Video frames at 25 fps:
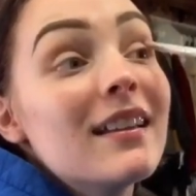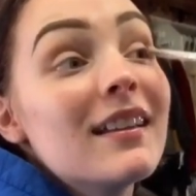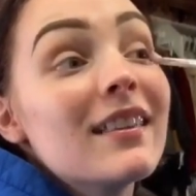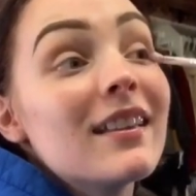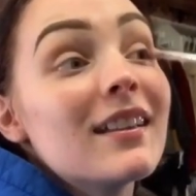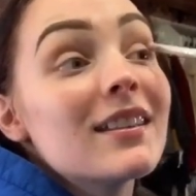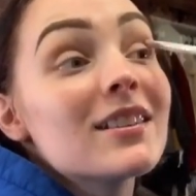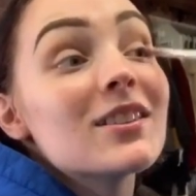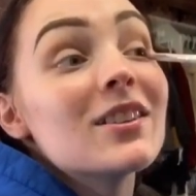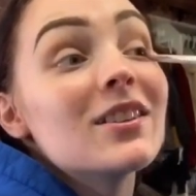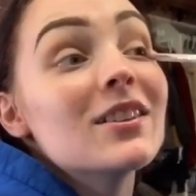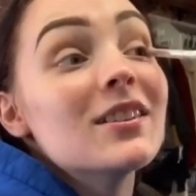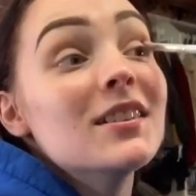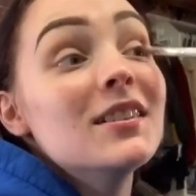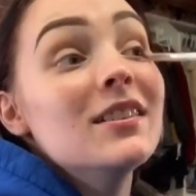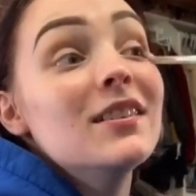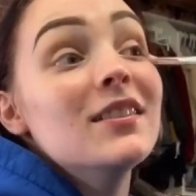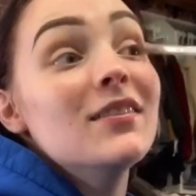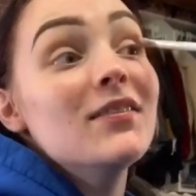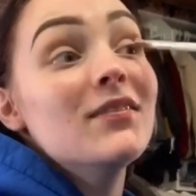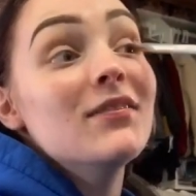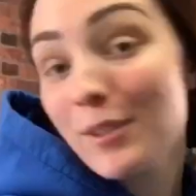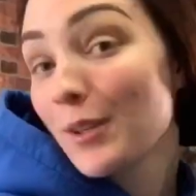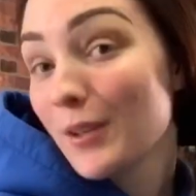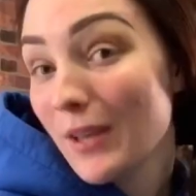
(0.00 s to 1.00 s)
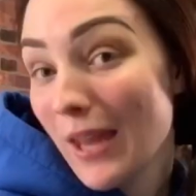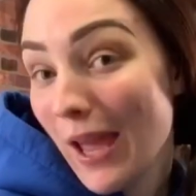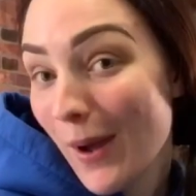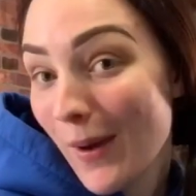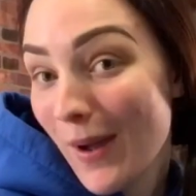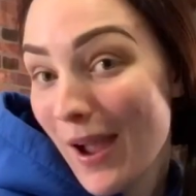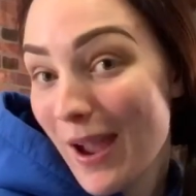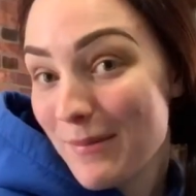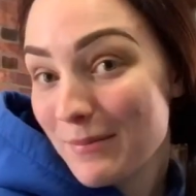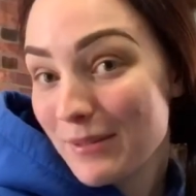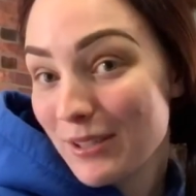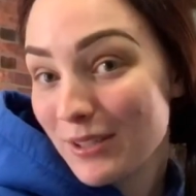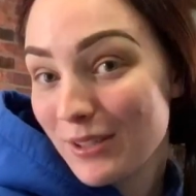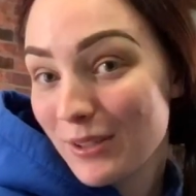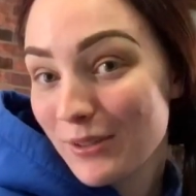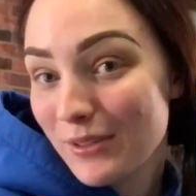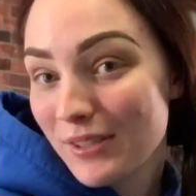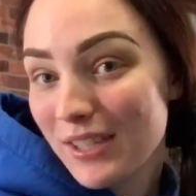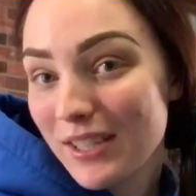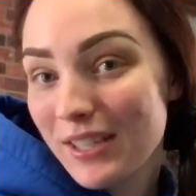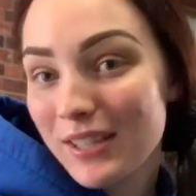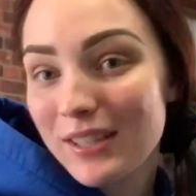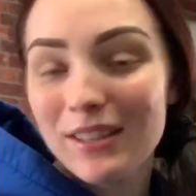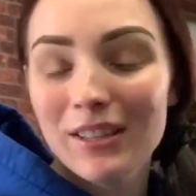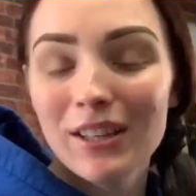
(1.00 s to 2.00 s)
that's all. So now I'm just
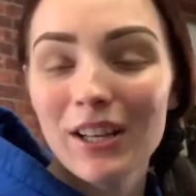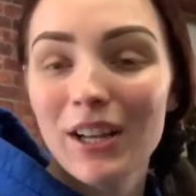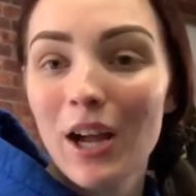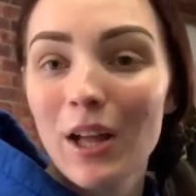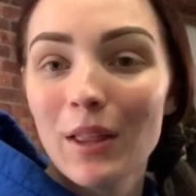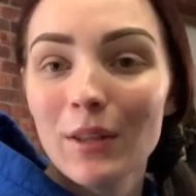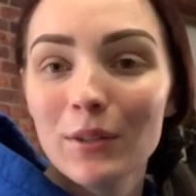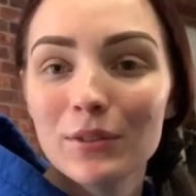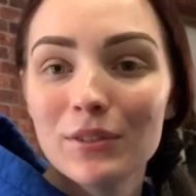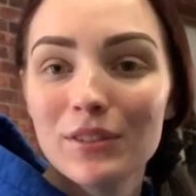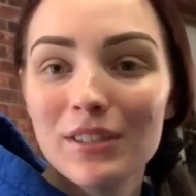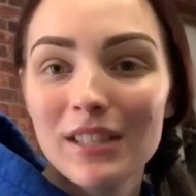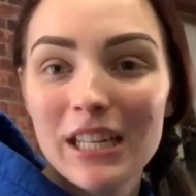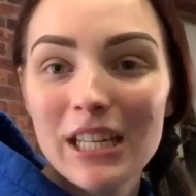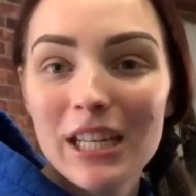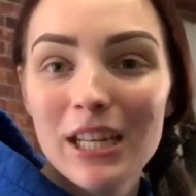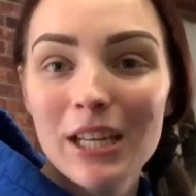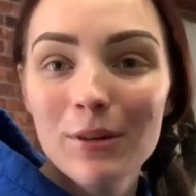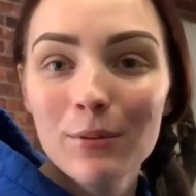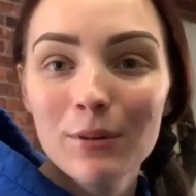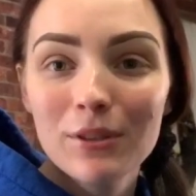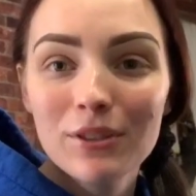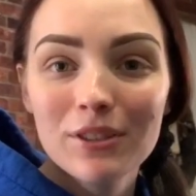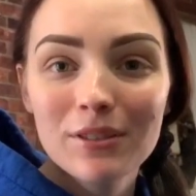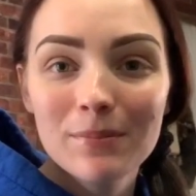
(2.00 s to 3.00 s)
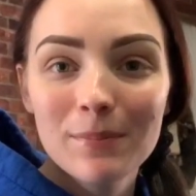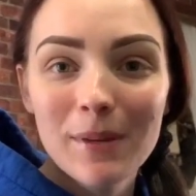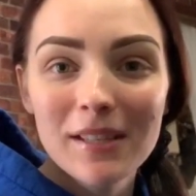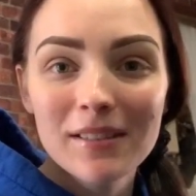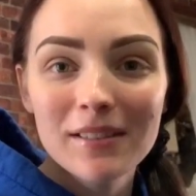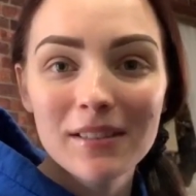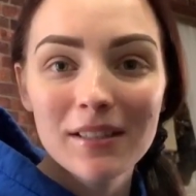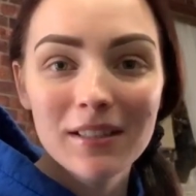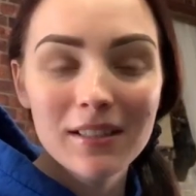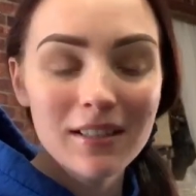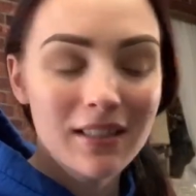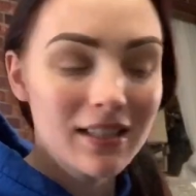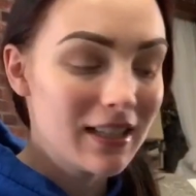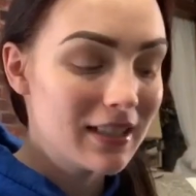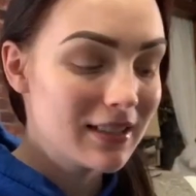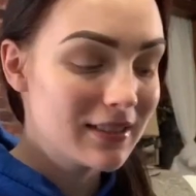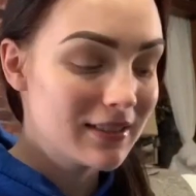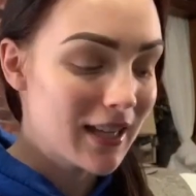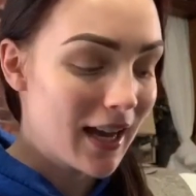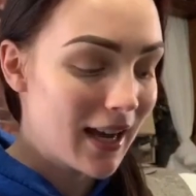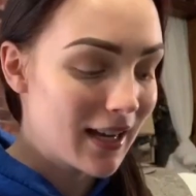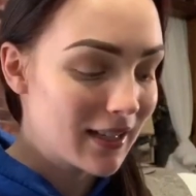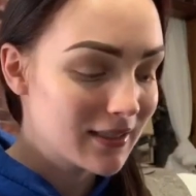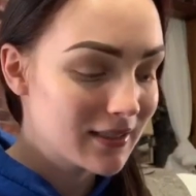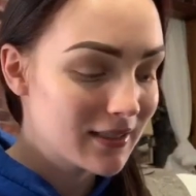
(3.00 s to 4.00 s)
using the color T, which is basically the
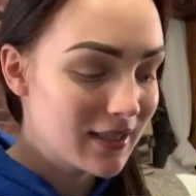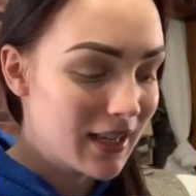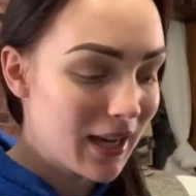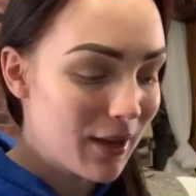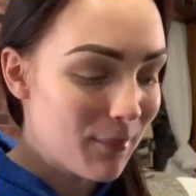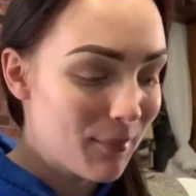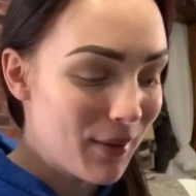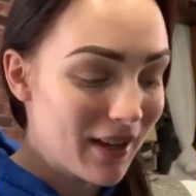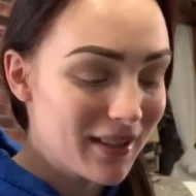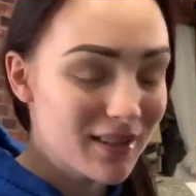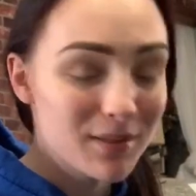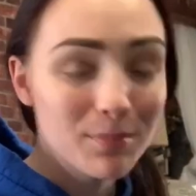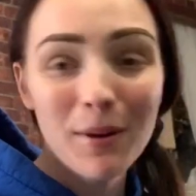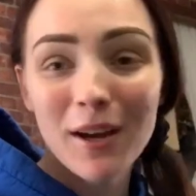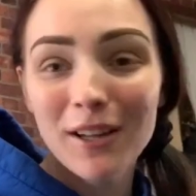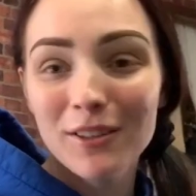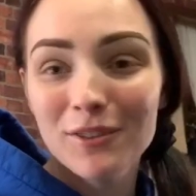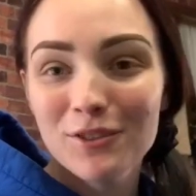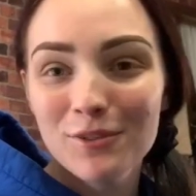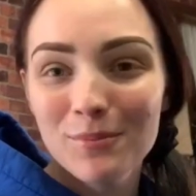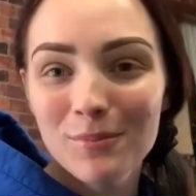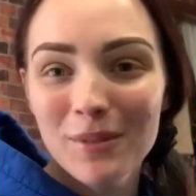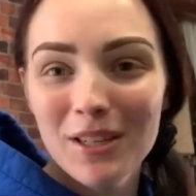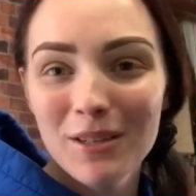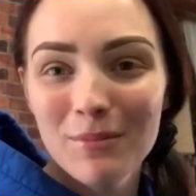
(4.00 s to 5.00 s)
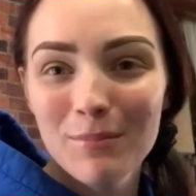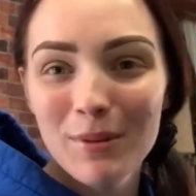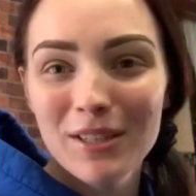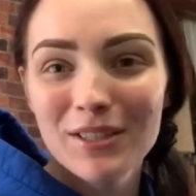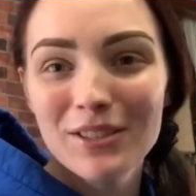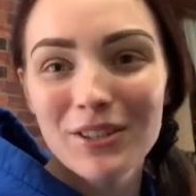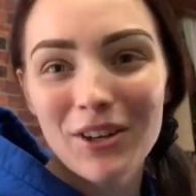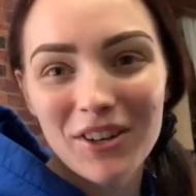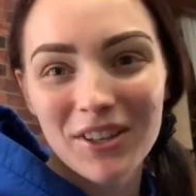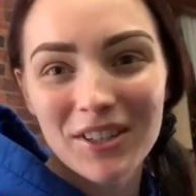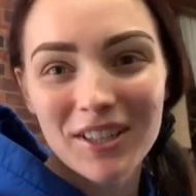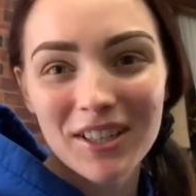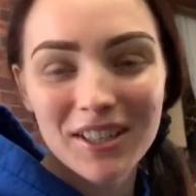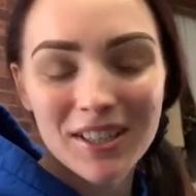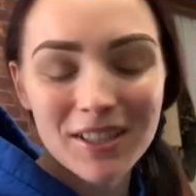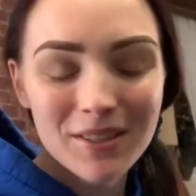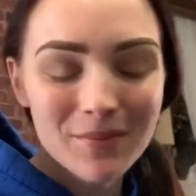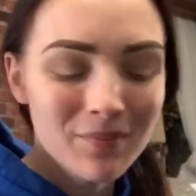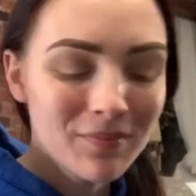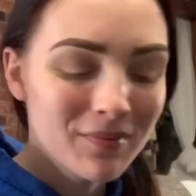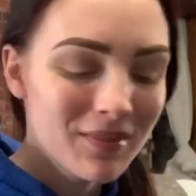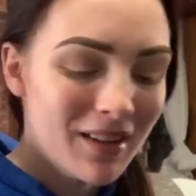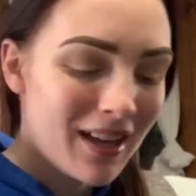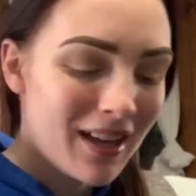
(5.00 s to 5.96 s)
exact same as Punch Me but darker,